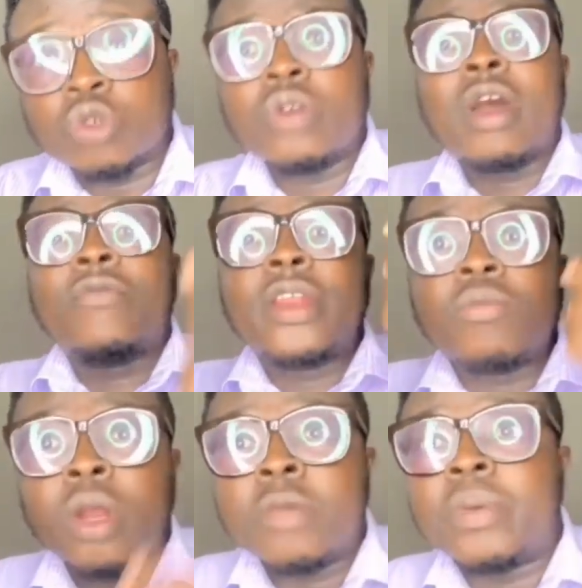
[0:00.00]
When you have any
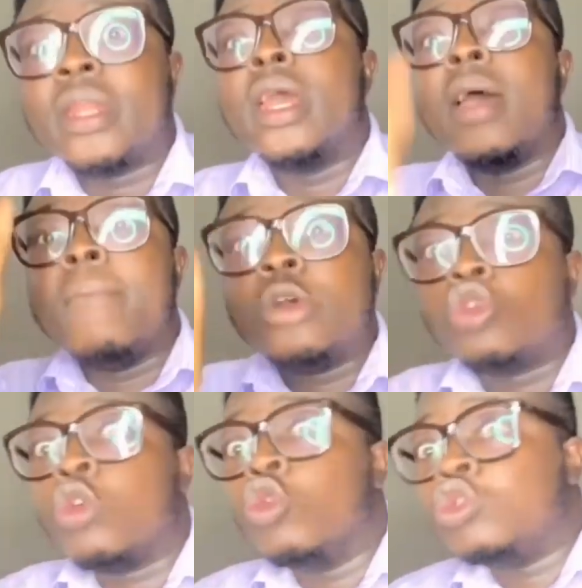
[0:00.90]
body pain, make
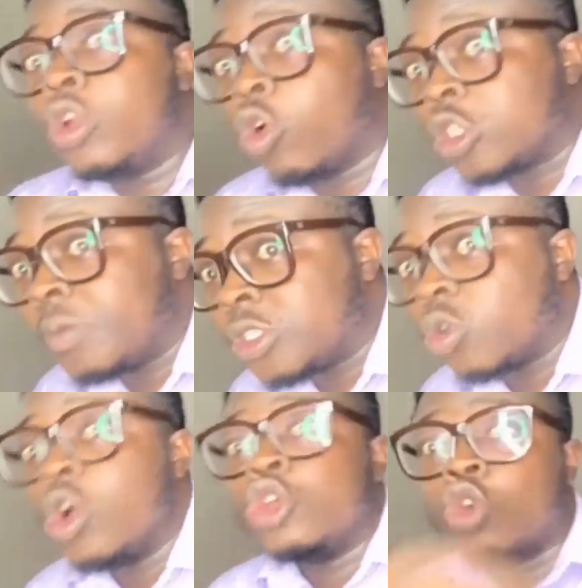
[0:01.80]
sure you go to the hospital.